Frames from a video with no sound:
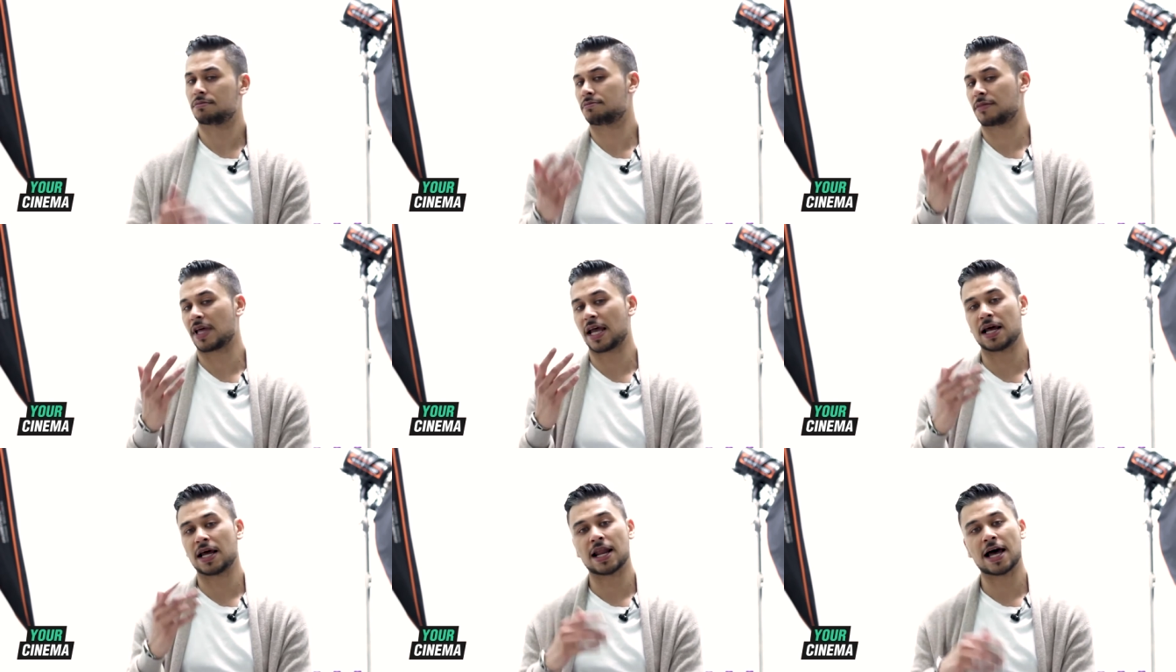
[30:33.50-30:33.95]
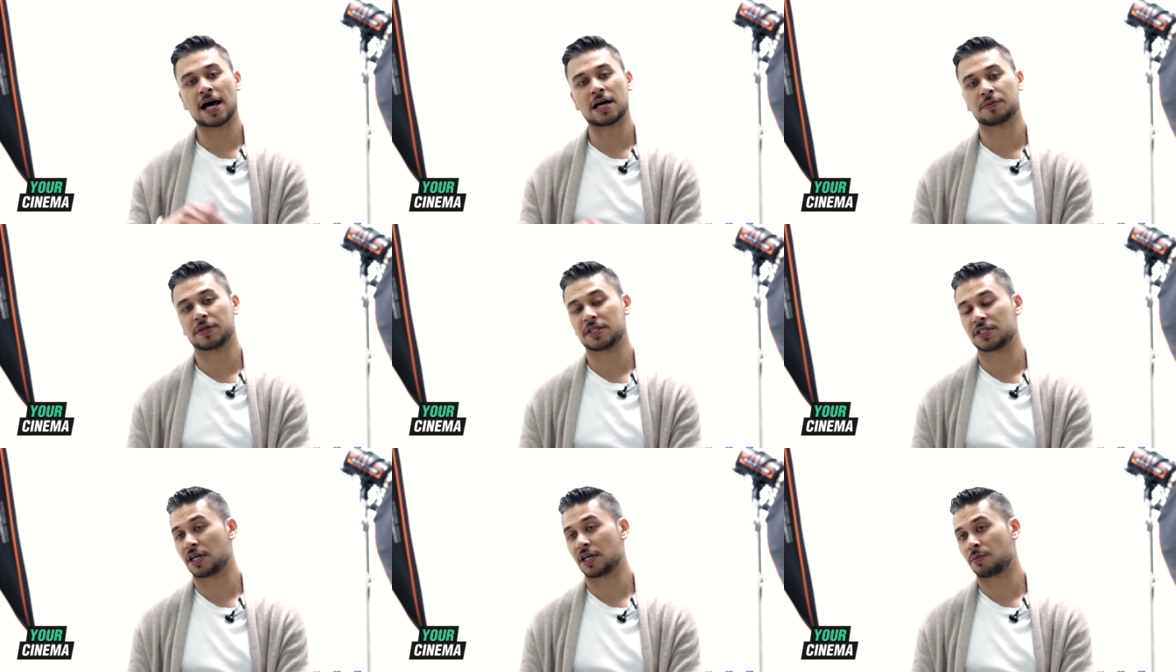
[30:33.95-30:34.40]
they
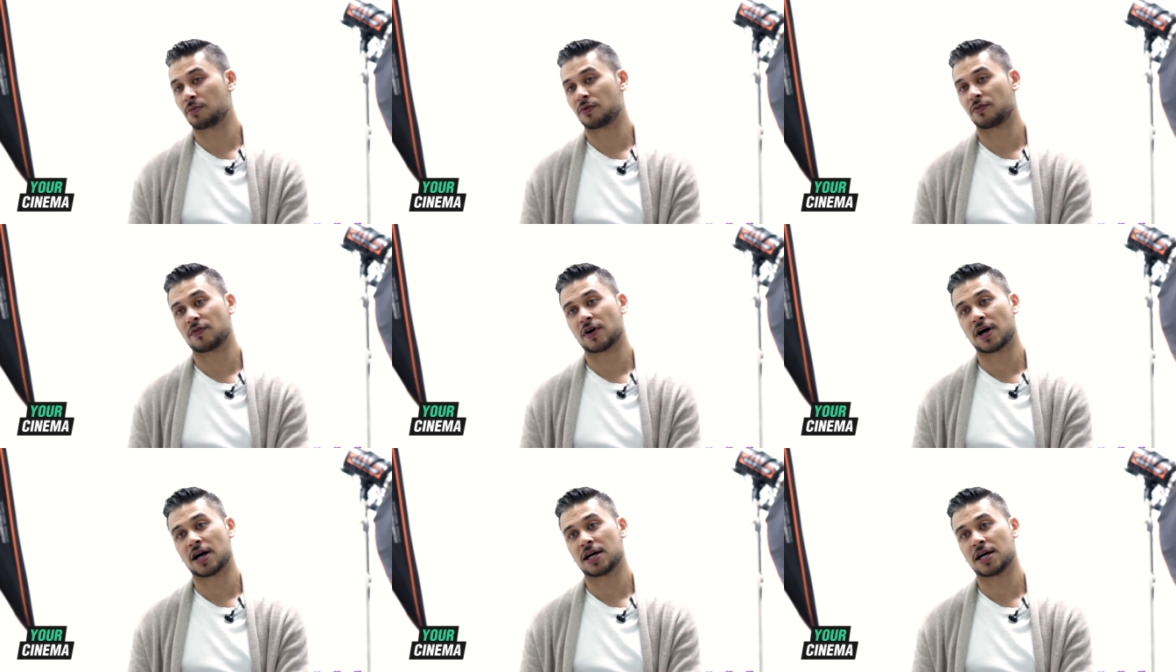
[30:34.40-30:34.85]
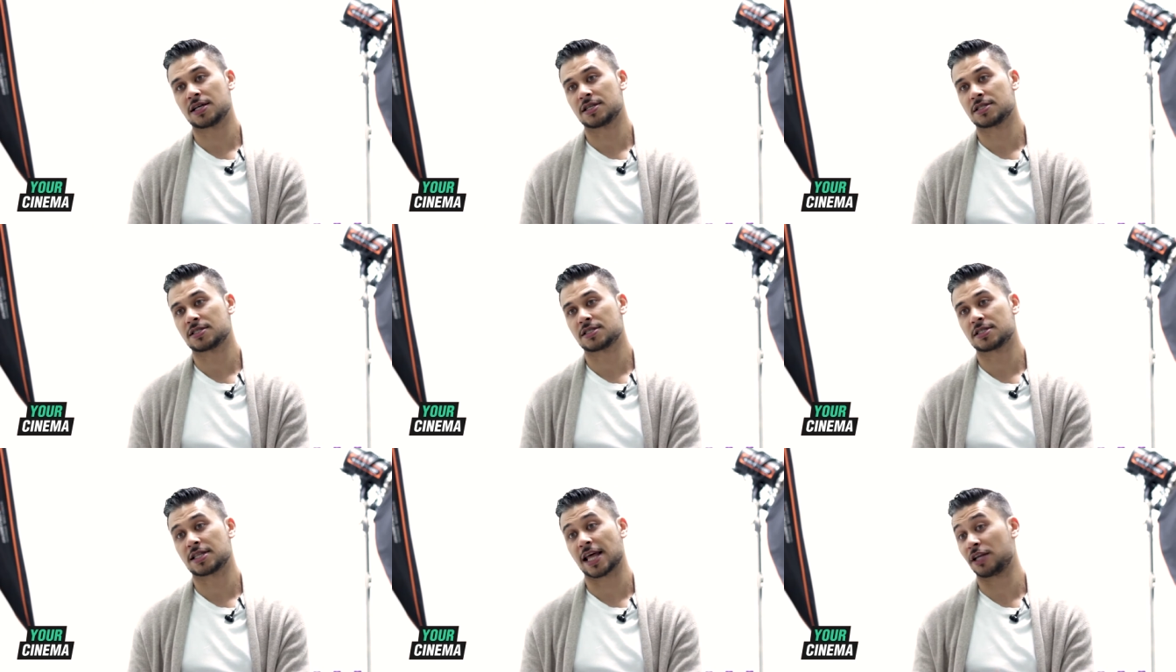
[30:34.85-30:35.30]
allowed me to
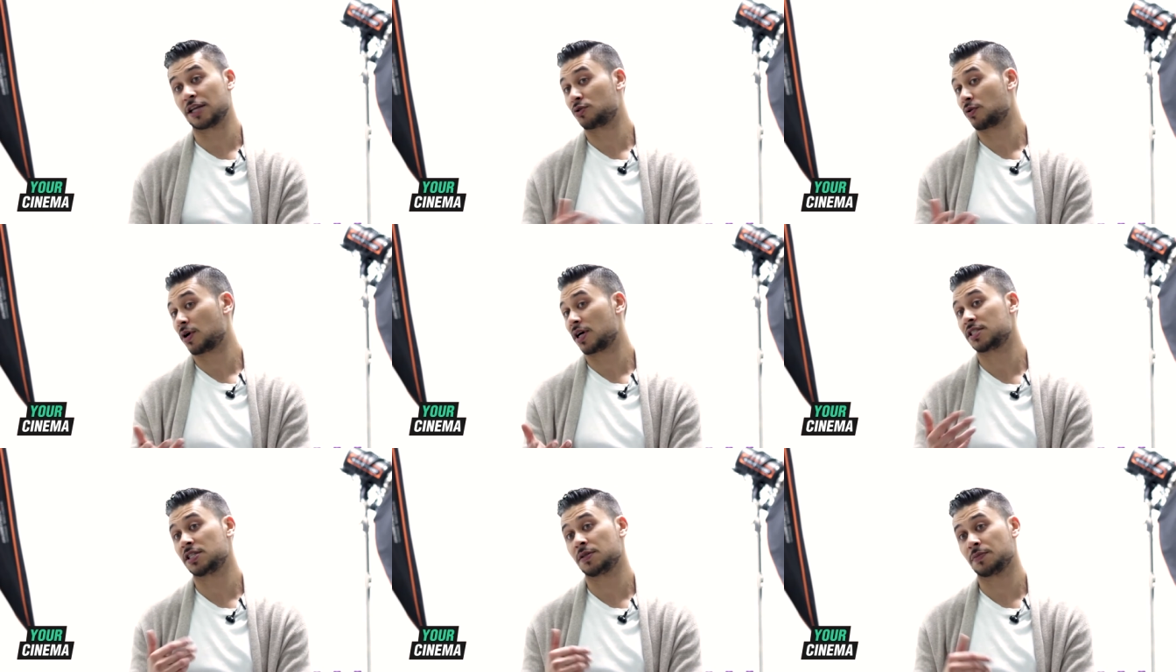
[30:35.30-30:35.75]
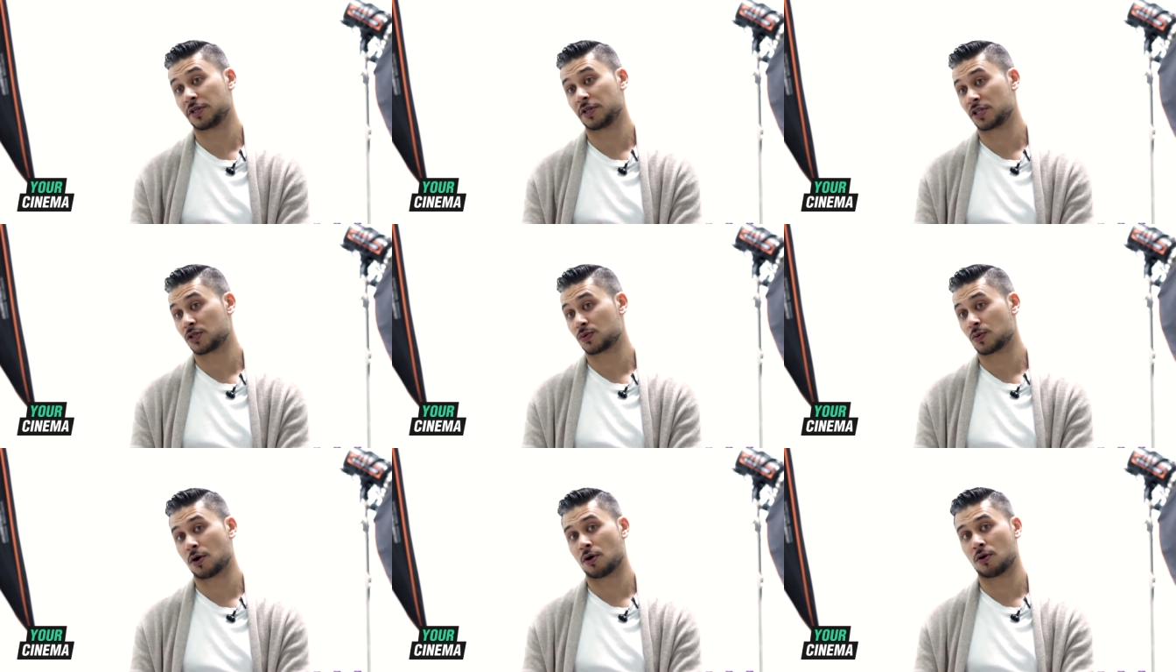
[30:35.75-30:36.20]
improvise. They trusted me
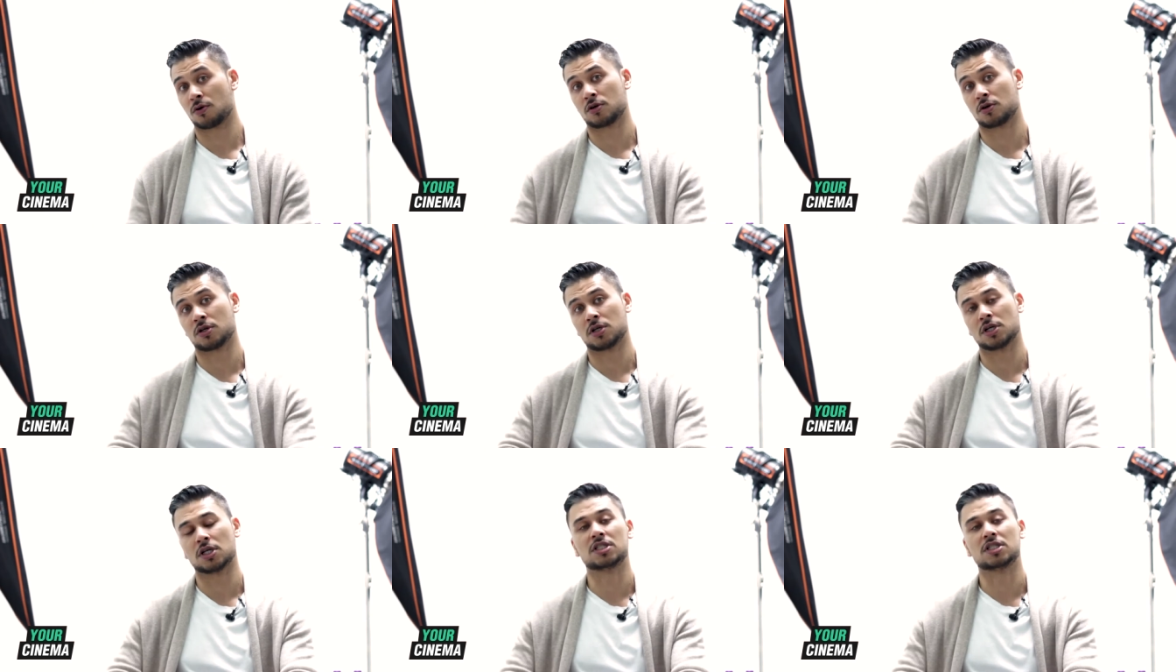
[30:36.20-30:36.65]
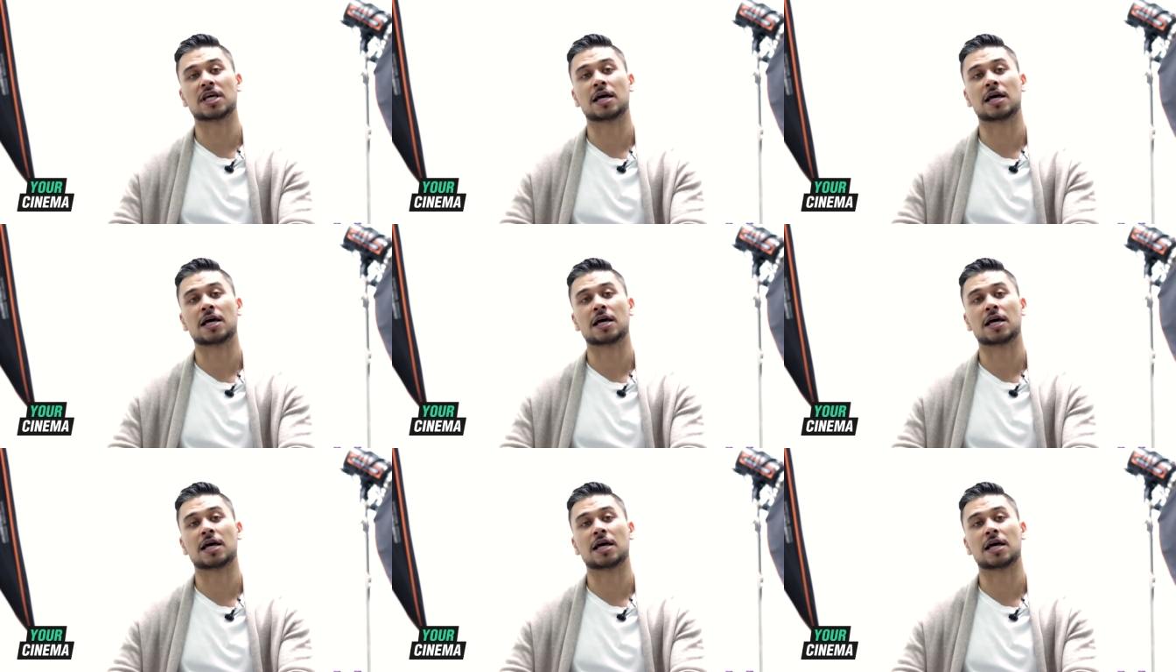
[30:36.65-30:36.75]
as well.